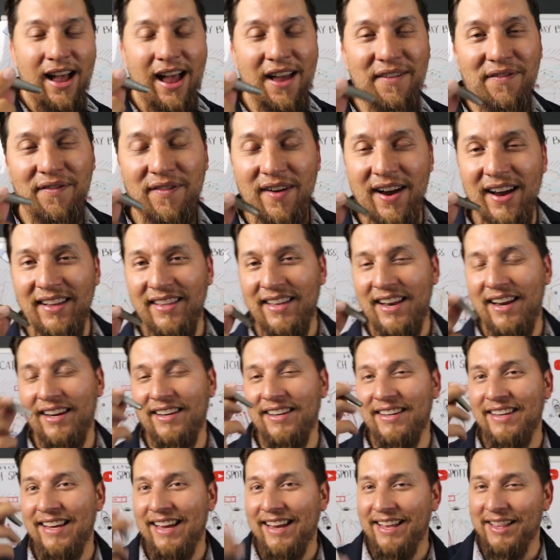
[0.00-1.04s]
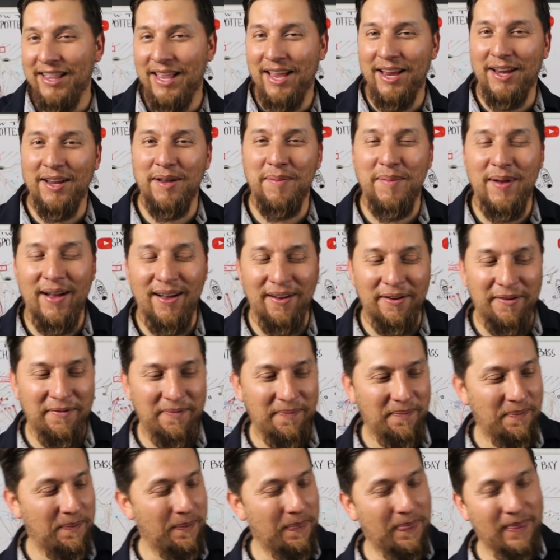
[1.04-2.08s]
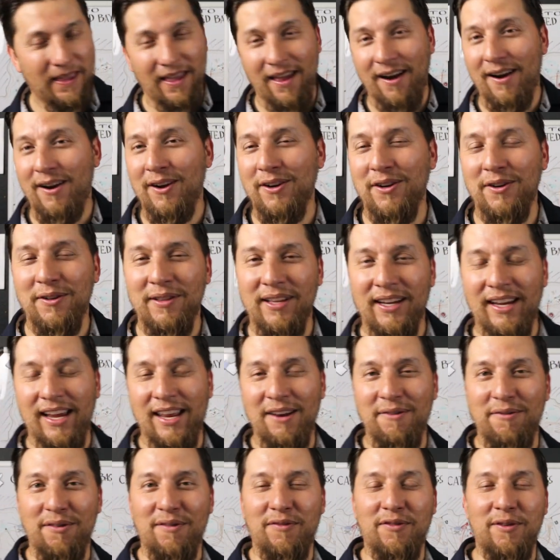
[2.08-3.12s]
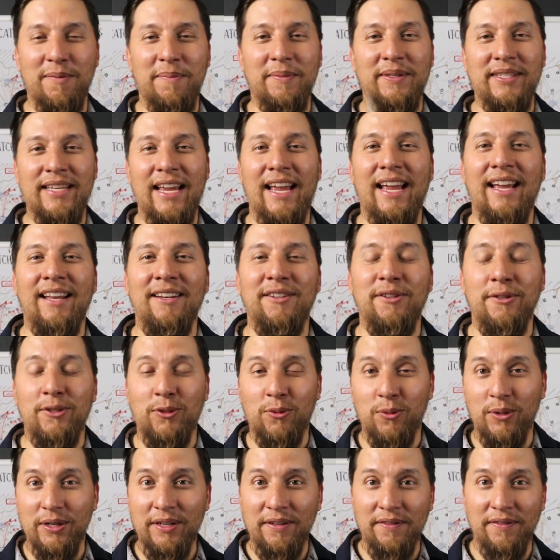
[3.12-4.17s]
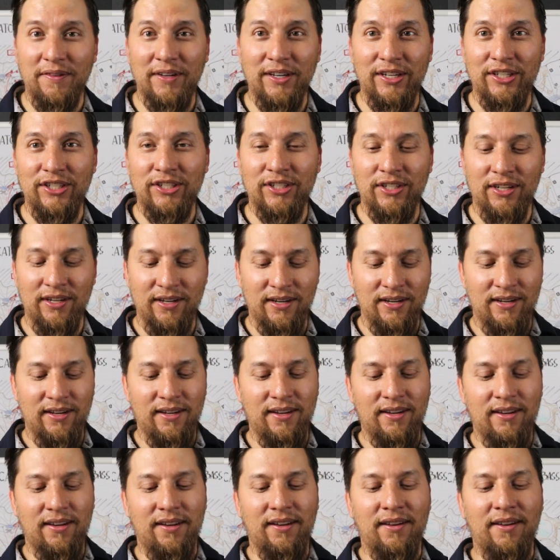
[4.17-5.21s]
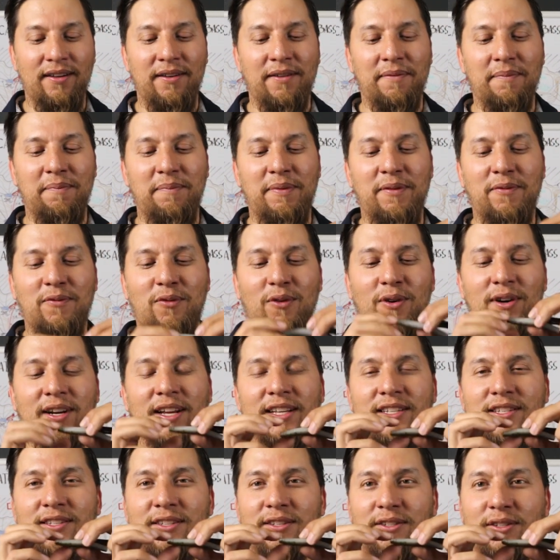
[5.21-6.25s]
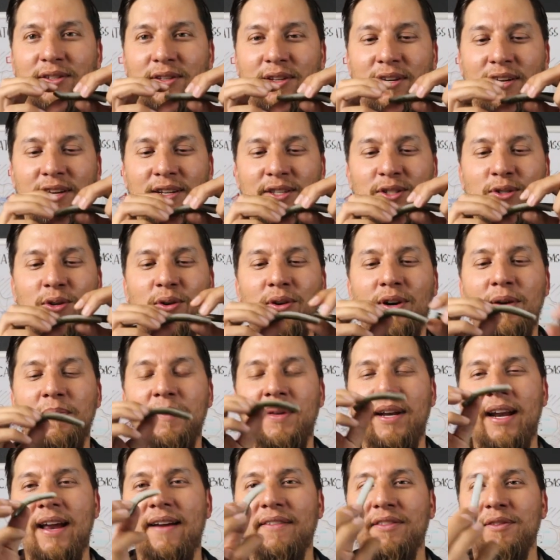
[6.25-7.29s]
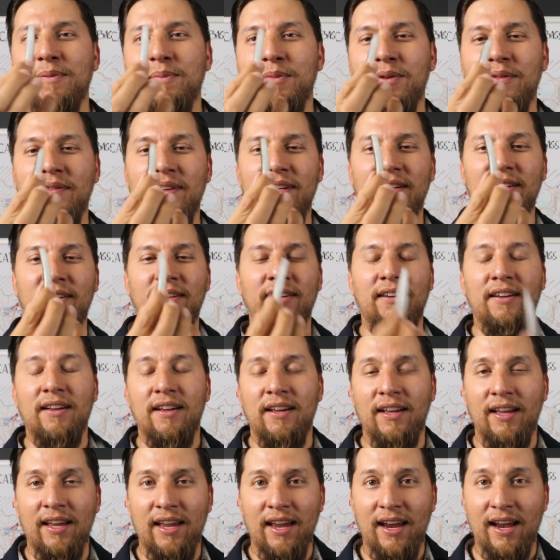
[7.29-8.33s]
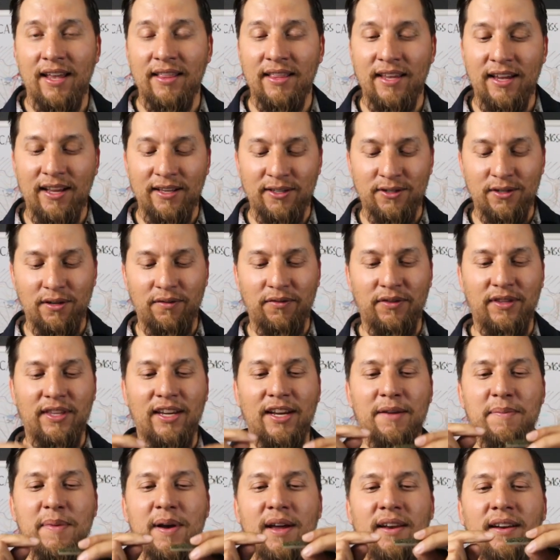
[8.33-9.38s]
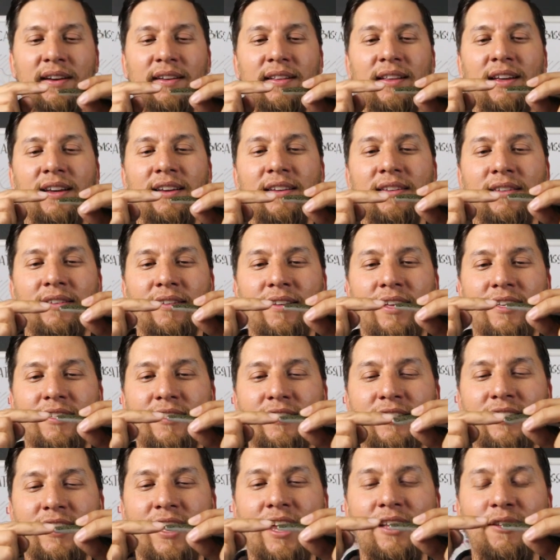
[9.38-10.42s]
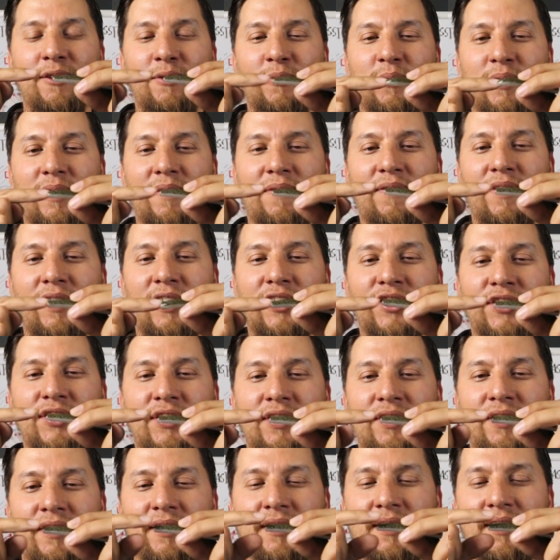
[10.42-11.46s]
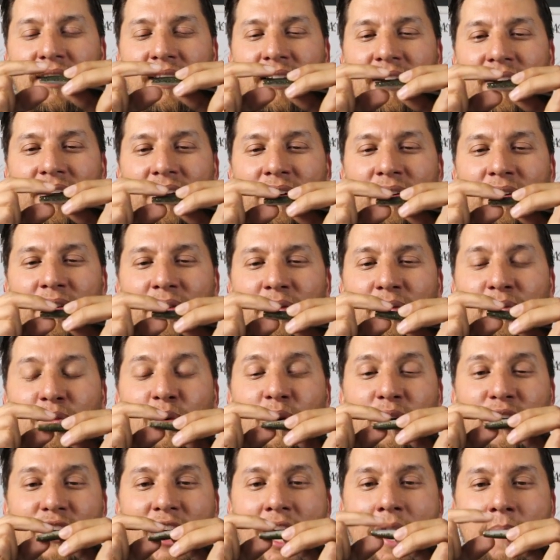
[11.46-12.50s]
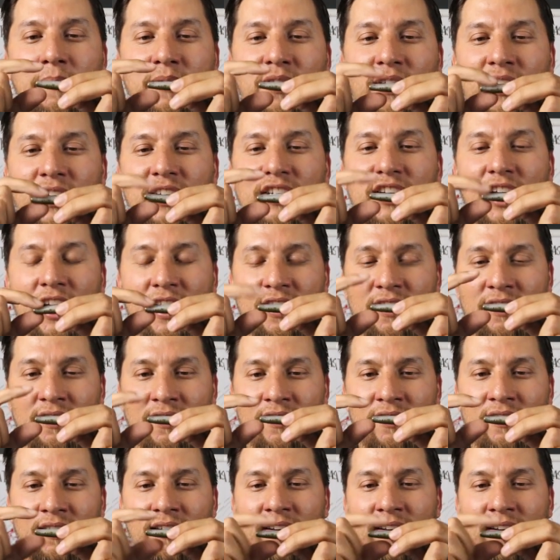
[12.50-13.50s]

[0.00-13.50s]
I find that I could get like about, I don't know, like anywhere from 10 to 20 fish before it gets uh, tore up that I have to move it. And then, so if you think about it, like that's 10 to 20 fish uh, four times on each end.